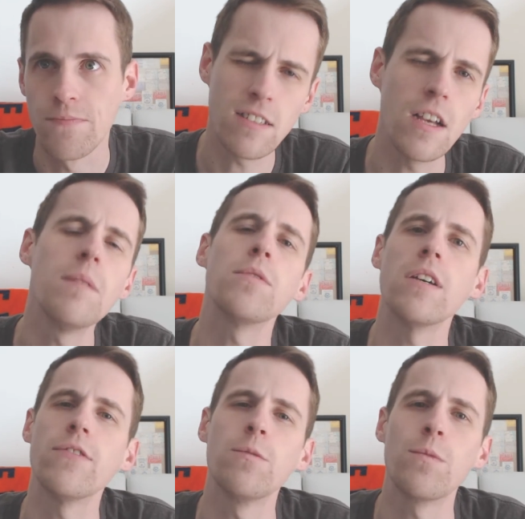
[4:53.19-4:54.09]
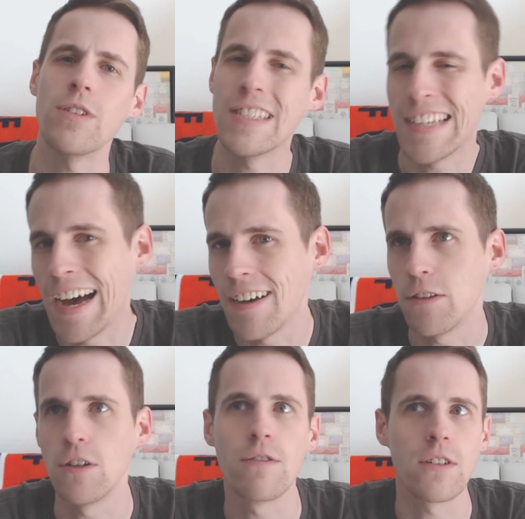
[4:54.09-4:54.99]
It comes off as more
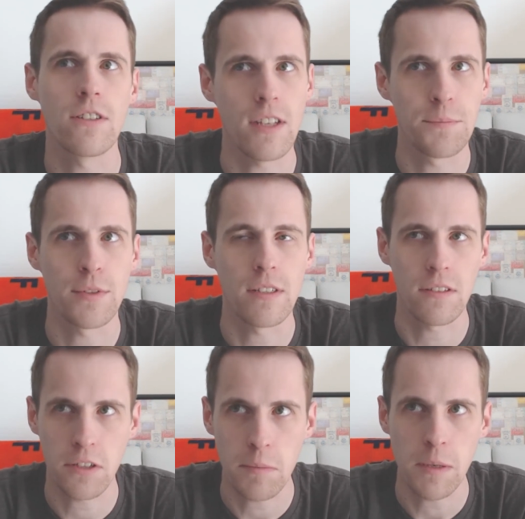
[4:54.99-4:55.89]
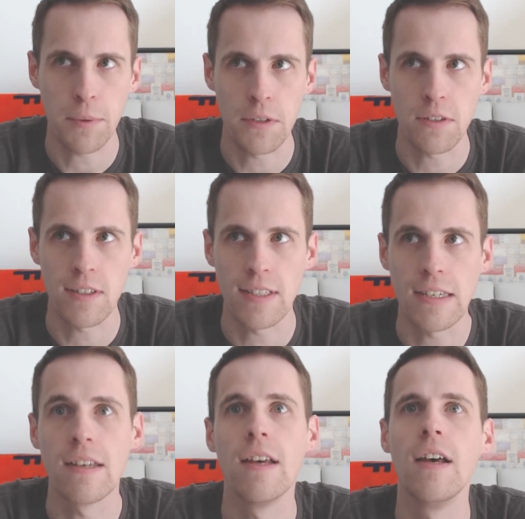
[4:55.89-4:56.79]
style over substance to me personally.